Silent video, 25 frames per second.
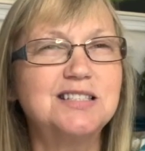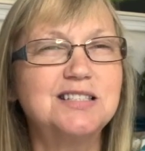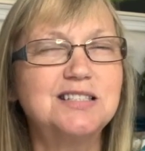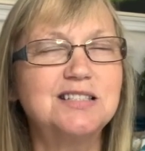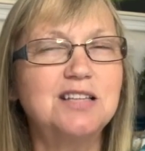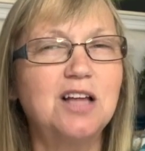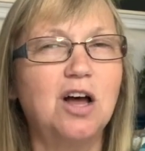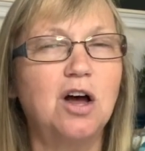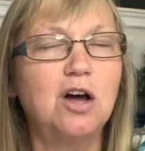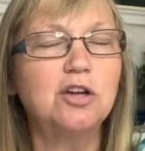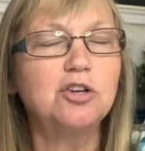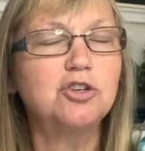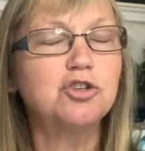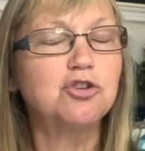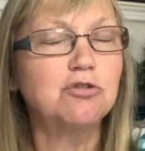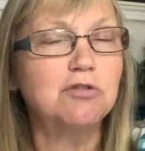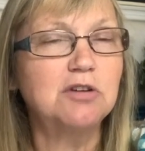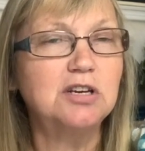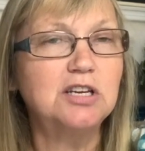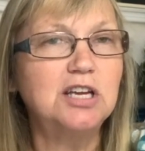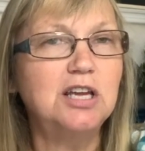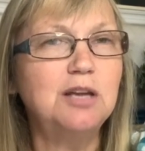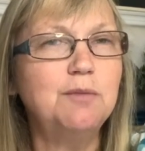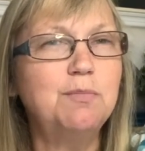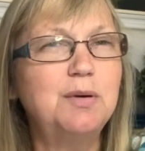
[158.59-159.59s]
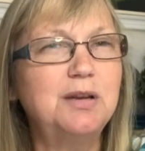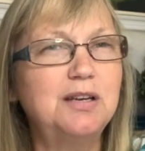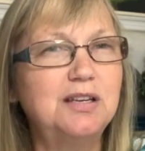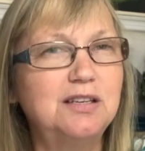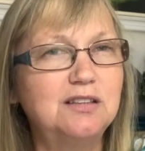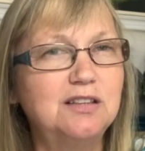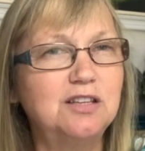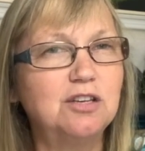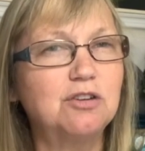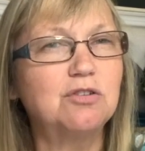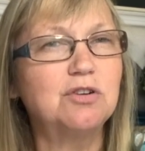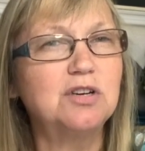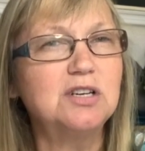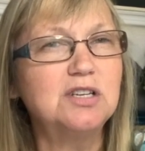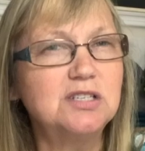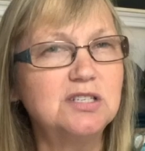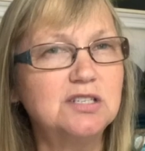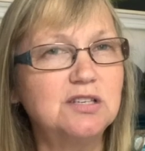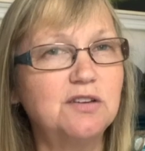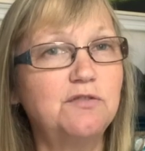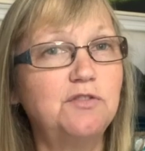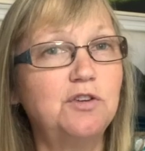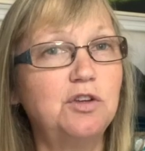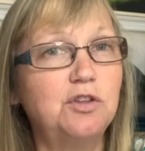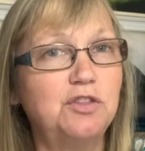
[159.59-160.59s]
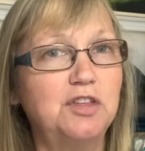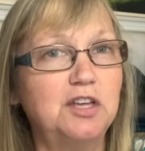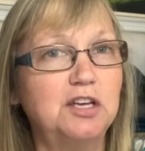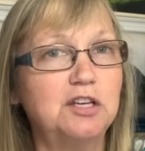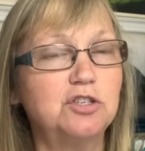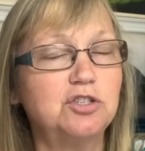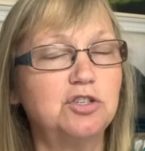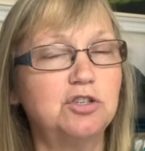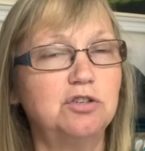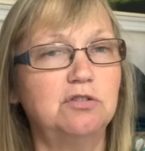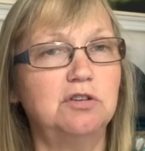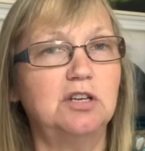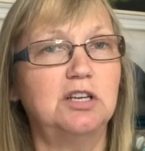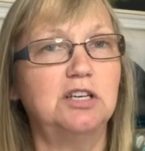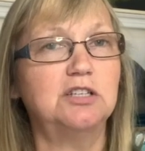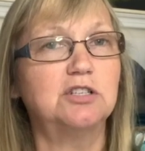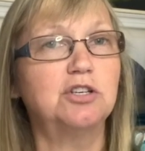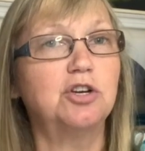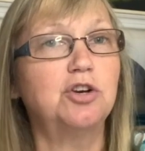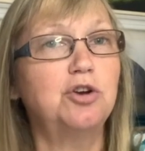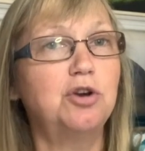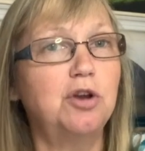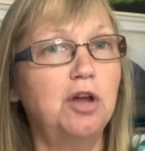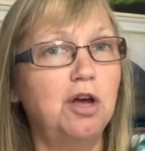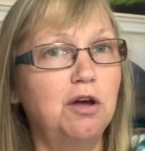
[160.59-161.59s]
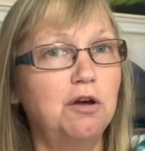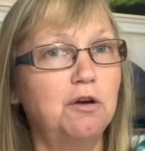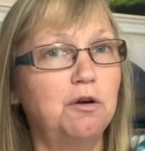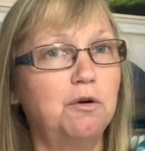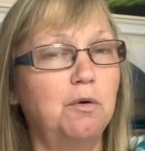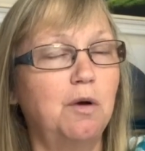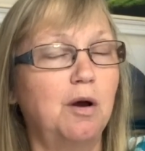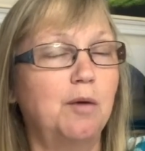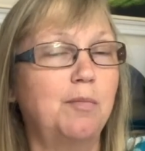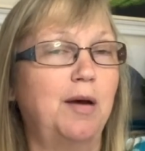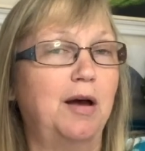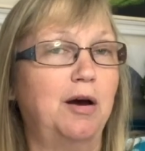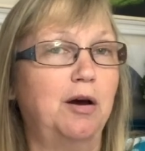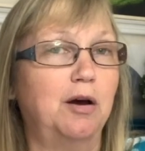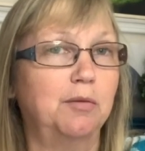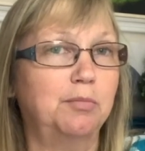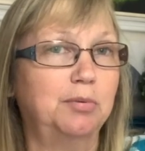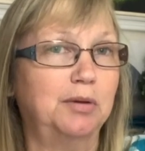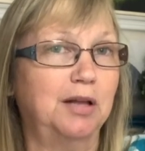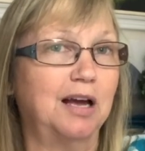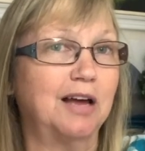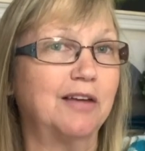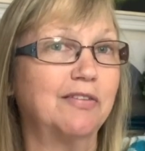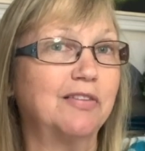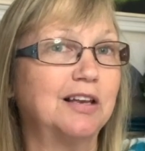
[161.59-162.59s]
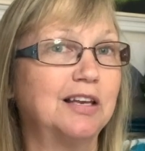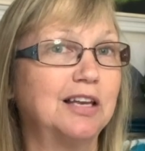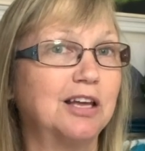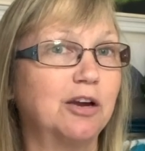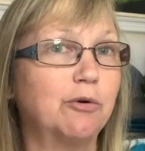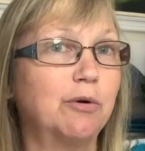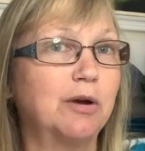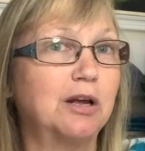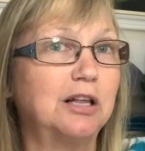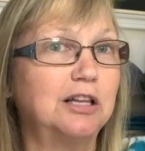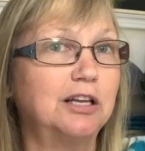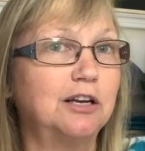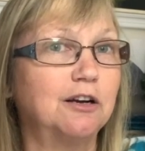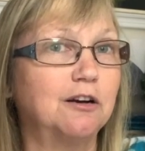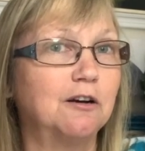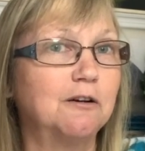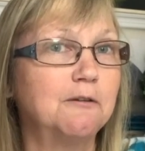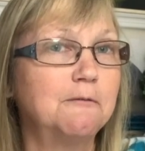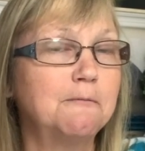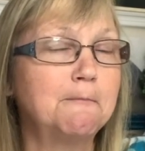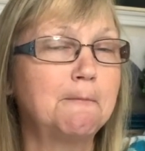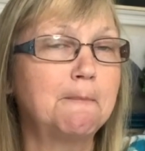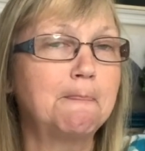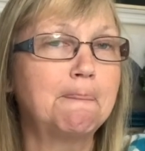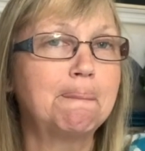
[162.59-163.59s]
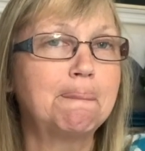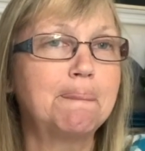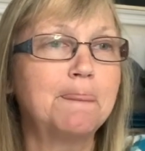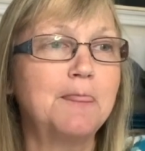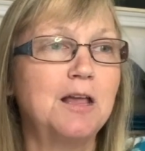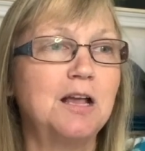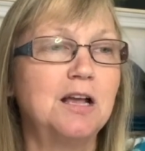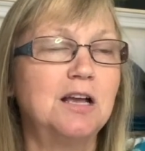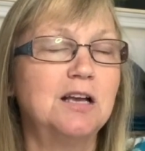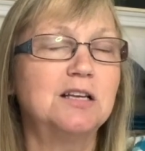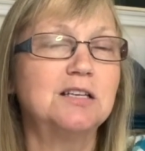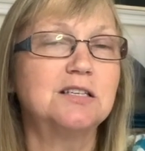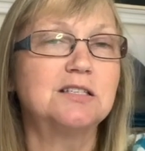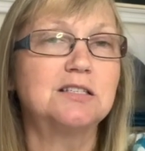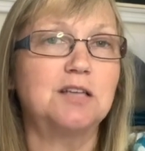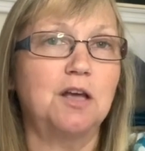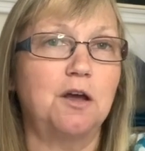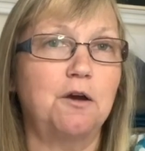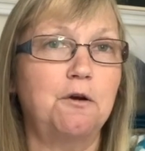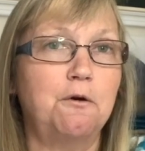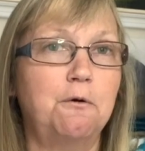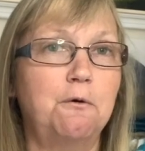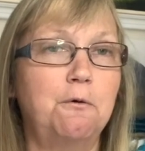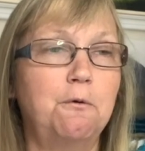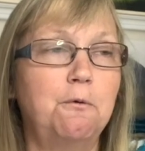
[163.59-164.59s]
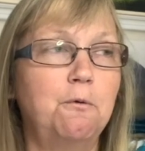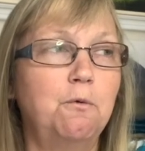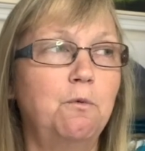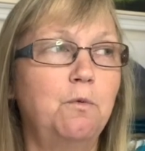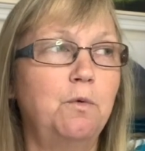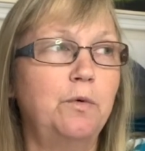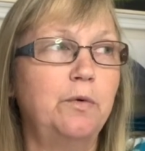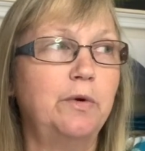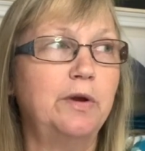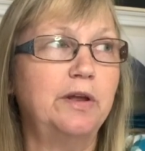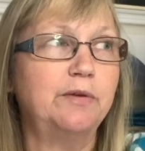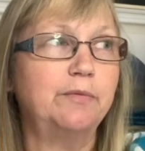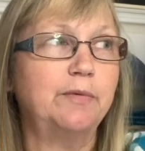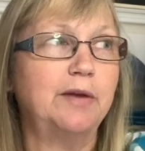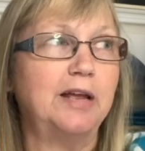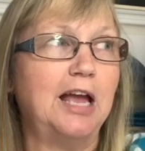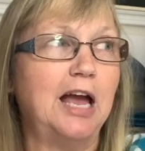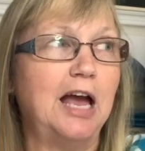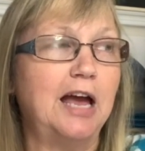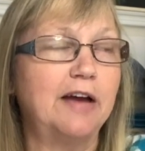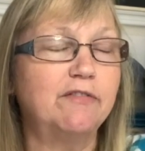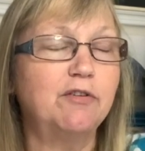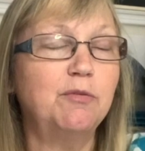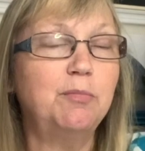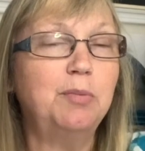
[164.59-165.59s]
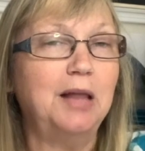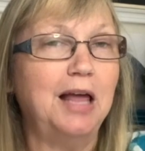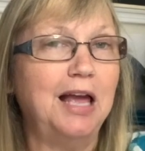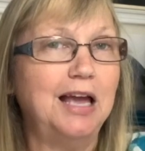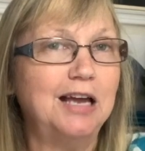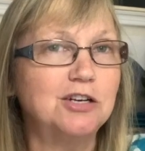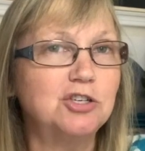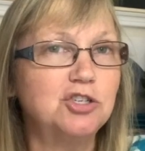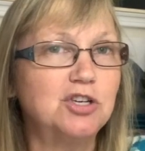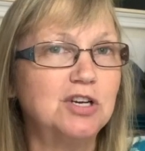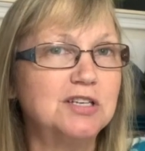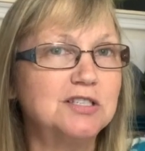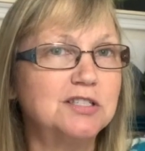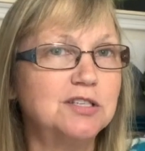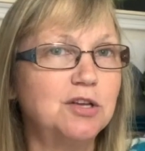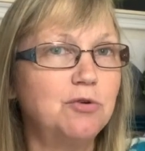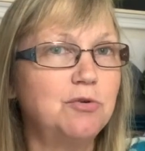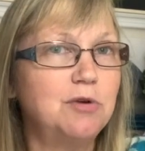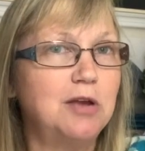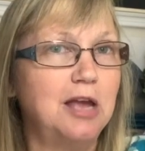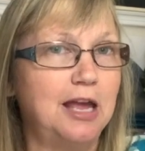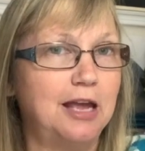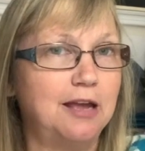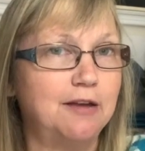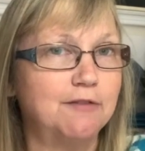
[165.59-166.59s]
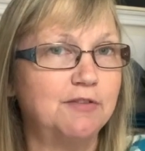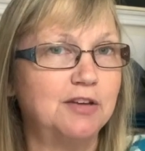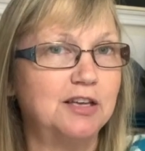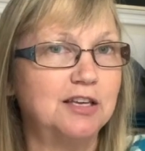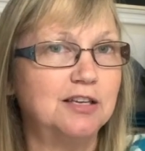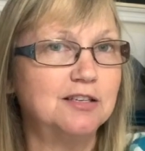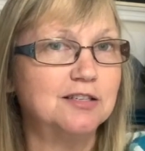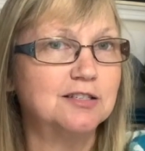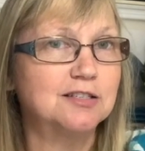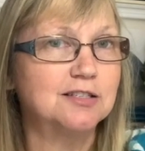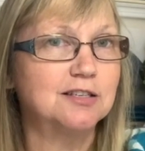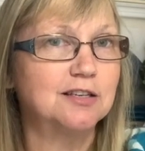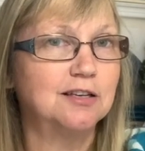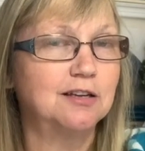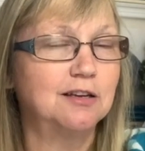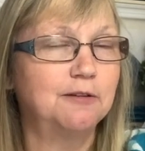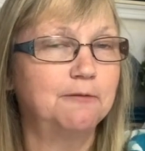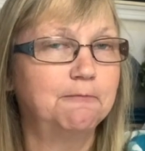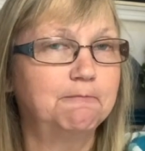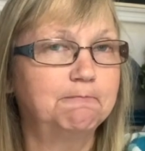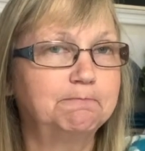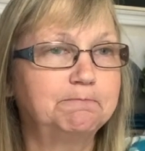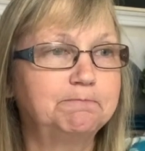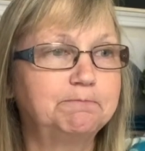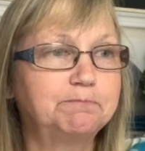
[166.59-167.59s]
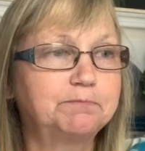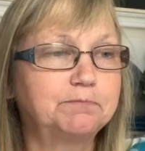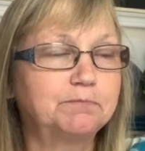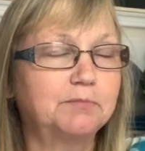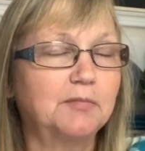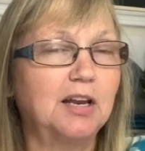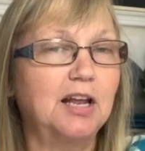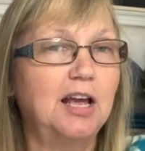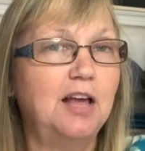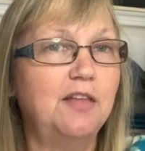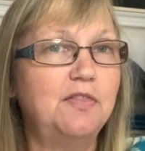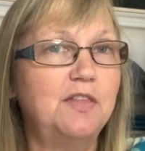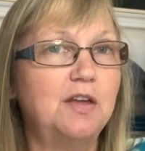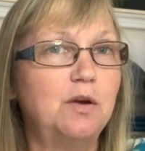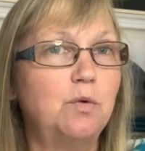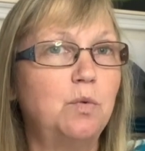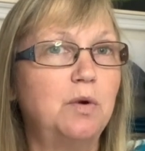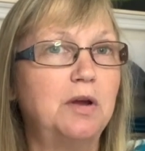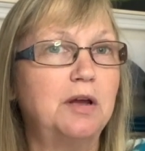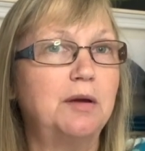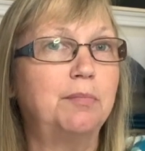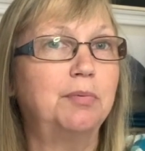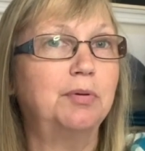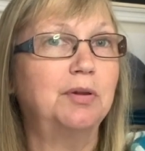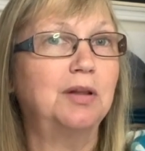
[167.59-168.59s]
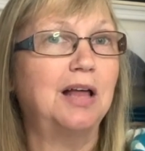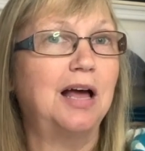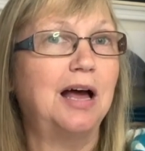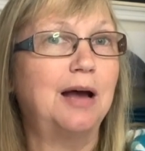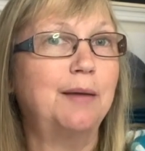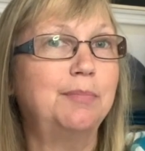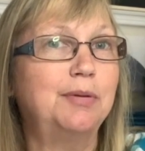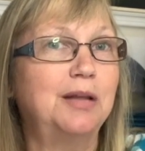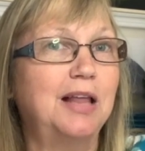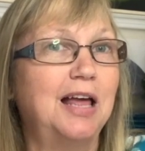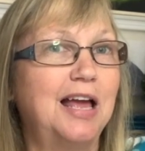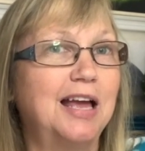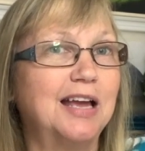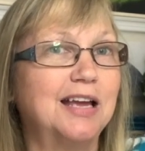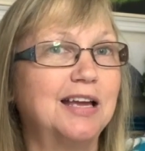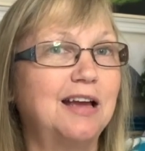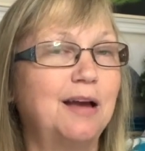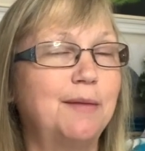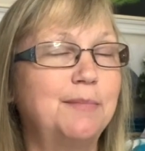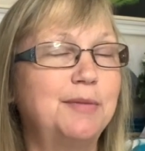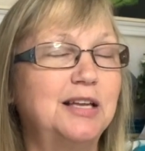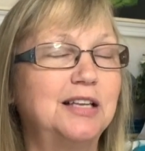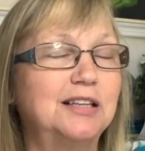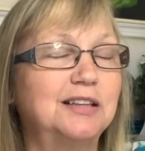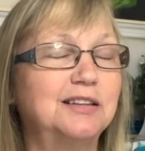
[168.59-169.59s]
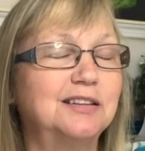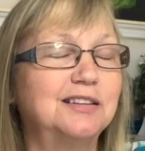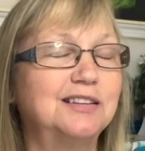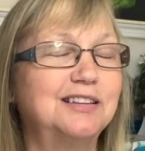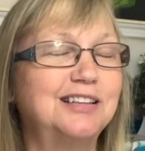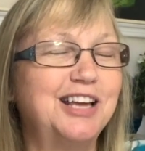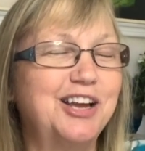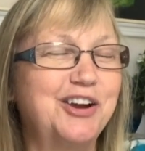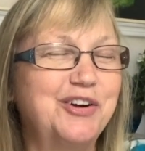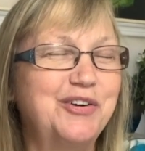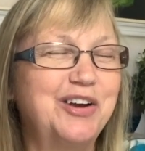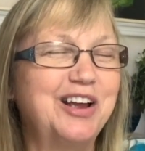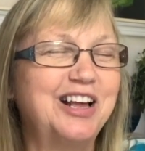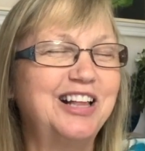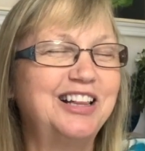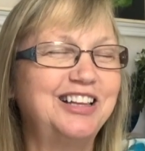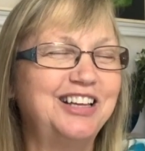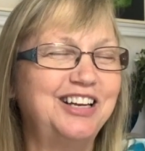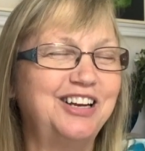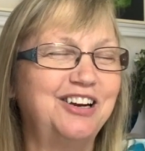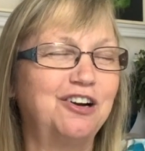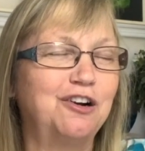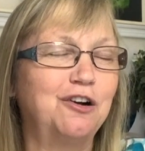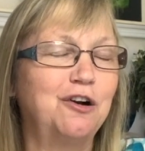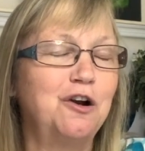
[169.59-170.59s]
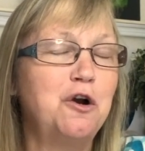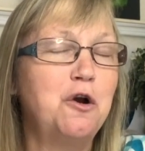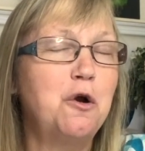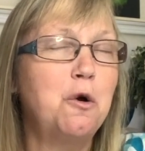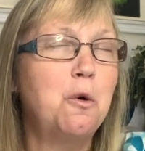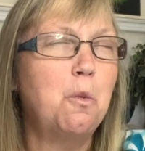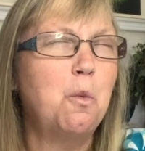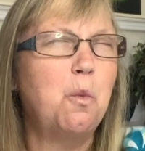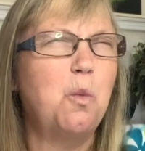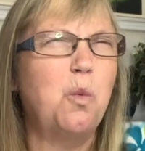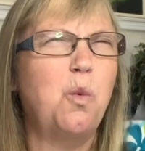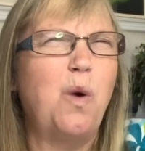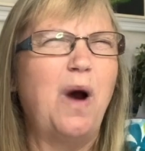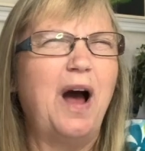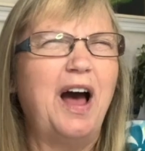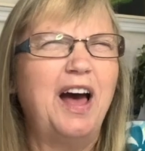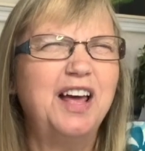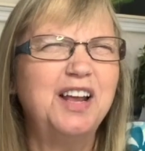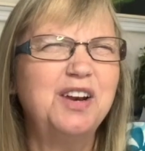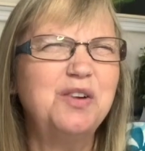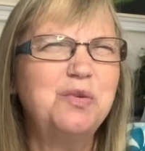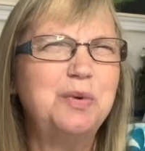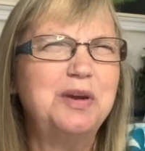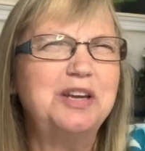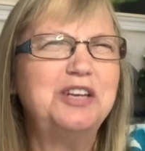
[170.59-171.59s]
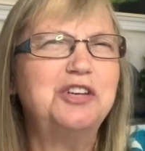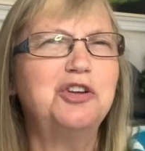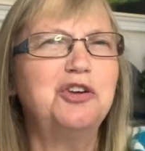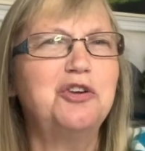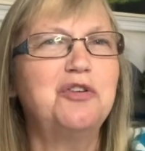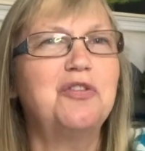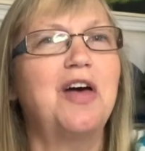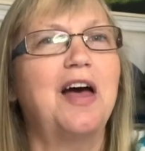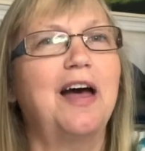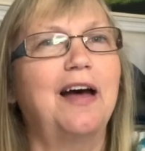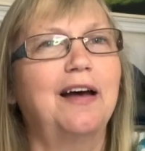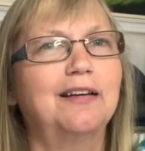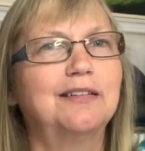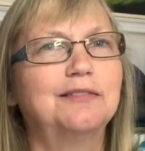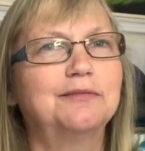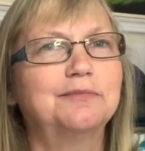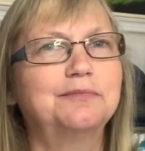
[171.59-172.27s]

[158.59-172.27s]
not tricky, but there is a few things you need to know about applying the liquid clear. So when we have a black gesso canvas and then we apply liquid clear, why do we do that?